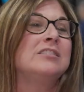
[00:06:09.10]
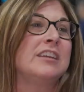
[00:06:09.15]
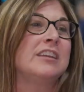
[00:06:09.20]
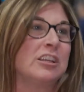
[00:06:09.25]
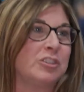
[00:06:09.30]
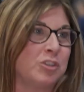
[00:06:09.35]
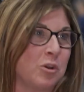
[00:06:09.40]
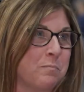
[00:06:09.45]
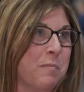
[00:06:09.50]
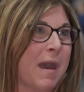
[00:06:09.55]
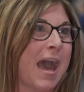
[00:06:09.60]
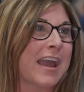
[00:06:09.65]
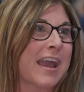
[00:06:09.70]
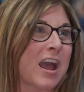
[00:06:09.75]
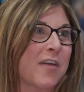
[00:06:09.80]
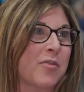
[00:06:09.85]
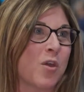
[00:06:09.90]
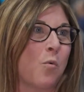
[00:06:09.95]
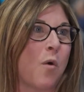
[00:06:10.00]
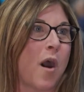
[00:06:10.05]
to get you back
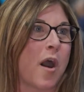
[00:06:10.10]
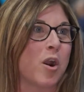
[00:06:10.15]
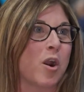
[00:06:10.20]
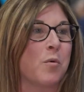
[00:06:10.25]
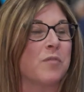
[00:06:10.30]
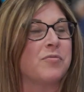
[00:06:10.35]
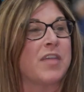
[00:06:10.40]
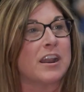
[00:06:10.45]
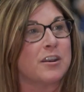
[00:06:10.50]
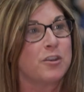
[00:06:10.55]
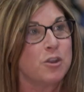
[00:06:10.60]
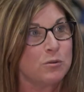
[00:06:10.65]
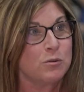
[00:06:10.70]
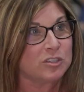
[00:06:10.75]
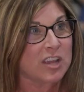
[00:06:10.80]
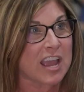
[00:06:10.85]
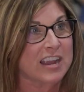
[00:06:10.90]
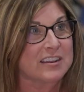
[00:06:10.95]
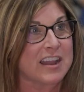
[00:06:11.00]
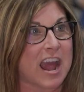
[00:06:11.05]
on the water with that new
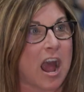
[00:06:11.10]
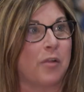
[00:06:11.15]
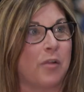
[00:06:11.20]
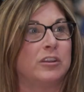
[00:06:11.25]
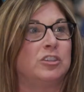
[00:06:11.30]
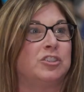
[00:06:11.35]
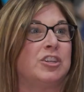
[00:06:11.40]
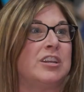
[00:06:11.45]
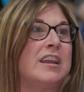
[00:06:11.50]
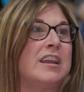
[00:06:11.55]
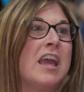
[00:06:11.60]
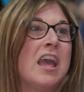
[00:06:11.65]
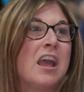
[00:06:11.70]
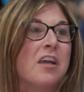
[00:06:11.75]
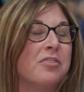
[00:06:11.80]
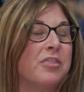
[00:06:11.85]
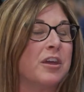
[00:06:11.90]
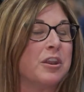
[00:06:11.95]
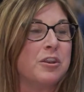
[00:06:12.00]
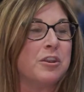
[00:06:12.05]
technology,
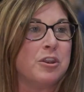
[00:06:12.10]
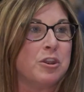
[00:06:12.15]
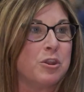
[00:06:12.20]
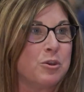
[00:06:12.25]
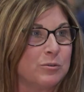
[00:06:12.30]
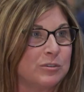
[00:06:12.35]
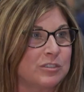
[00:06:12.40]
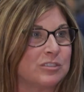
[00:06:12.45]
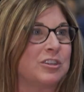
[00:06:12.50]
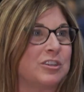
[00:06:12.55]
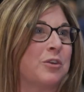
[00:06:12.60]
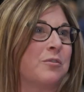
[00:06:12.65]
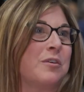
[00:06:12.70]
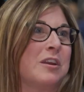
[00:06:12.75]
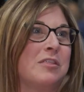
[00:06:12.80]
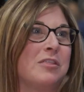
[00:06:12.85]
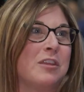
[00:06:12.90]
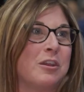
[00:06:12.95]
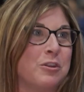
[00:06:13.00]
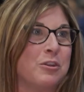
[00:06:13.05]
the new
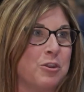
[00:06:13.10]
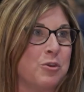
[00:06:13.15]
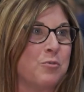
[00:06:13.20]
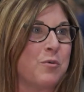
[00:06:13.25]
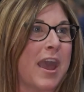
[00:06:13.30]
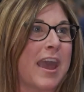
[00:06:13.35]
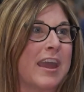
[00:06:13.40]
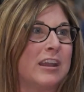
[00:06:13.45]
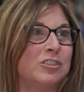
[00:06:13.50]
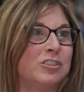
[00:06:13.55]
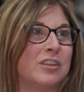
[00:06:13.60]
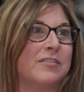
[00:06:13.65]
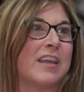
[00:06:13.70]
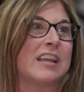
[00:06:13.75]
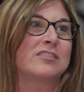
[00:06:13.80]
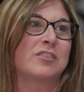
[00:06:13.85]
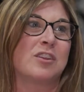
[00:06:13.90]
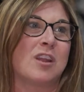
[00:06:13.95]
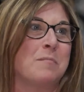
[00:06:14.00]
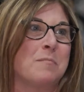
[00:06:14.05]
steering, the new engine
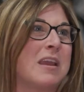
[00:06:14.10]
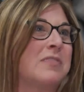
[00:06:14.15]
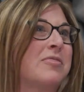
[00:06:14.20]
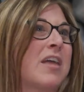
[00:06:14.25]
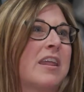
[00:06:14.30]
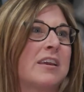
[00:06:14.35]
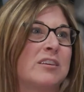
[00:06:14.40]
that's gonna make that